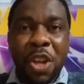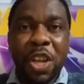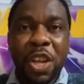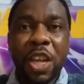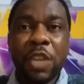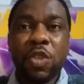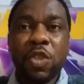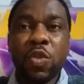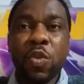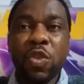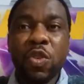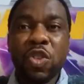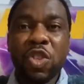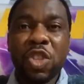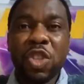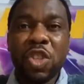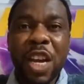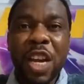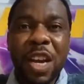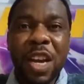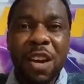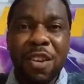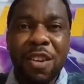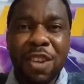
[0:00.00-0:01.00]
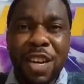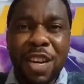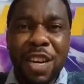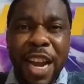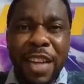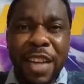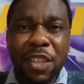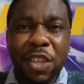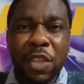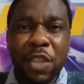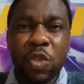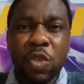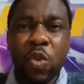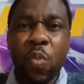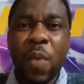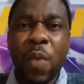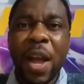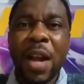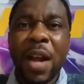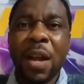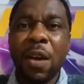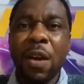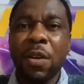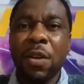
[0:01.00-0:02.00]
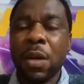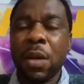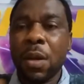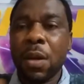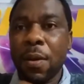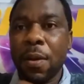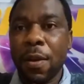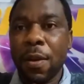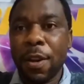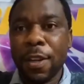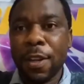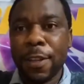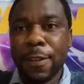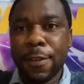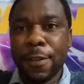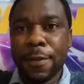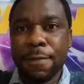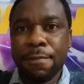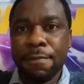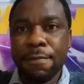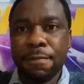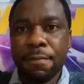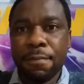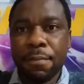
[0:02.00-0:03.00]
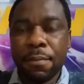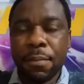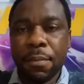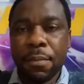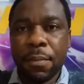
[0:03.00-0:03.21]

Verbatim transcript: is to stay connected to where God called us.